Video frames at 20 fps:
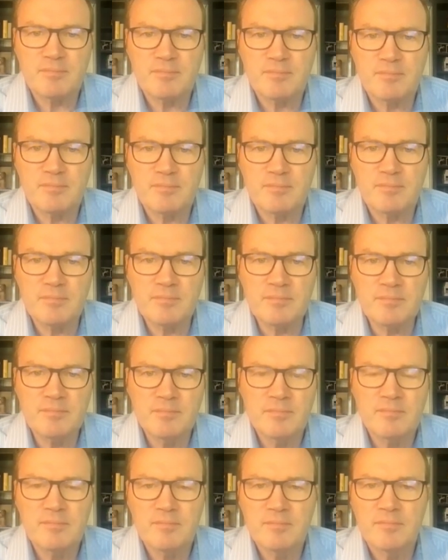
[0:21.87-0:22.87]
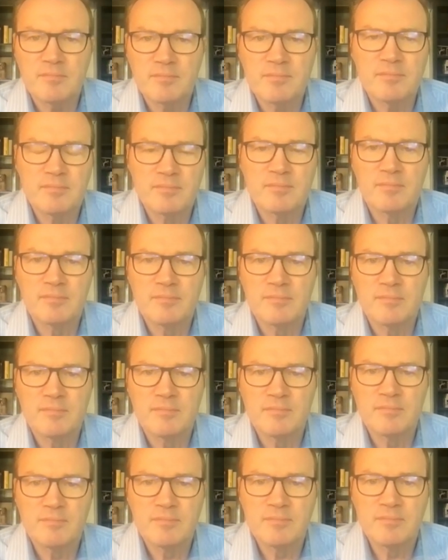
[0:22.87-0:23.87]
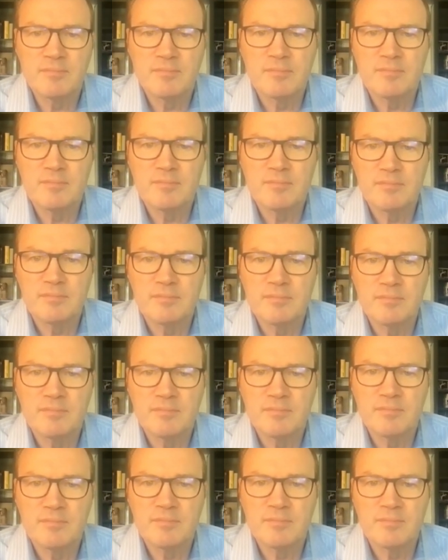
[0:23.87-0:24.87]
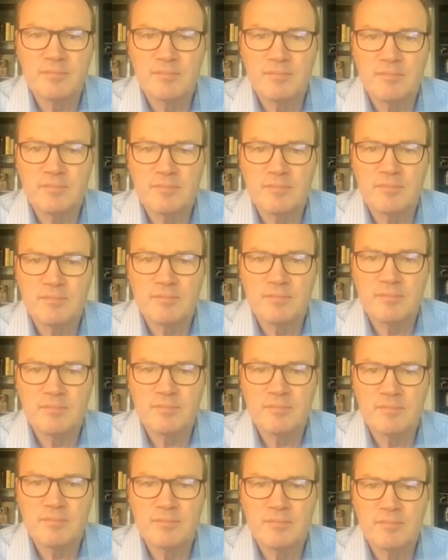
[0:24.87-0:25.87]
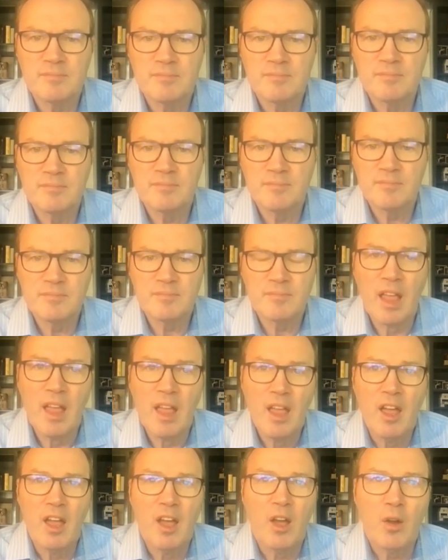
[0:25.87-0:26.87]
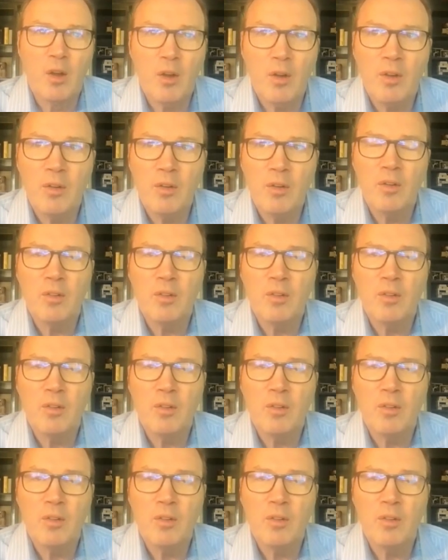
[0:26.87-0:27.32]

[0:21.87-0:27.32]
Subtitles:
The person shown says nothing.